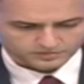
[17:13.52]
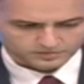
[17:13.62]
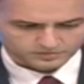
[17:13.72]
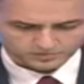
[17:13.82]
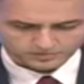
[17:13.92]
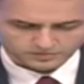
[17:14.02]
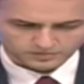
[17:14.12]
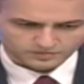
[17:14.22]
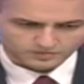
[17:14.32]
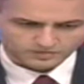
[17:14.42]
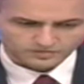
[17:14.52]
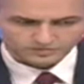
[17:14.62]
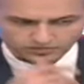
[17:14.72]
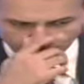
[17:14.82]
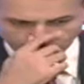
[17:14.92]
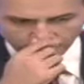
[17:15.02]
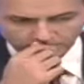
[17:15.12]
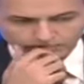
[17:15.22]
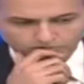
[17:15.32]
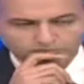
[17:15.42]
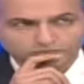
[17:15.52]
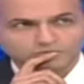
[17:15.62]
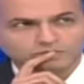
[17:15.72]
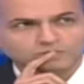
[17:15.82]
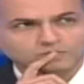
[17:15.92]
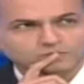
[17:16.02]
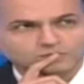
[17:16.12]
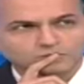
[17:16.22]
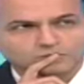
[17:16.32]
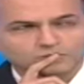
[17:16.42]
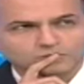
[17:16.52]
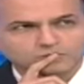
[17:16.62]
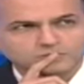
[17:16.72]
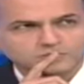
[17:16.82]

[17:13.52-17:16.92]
[no speech]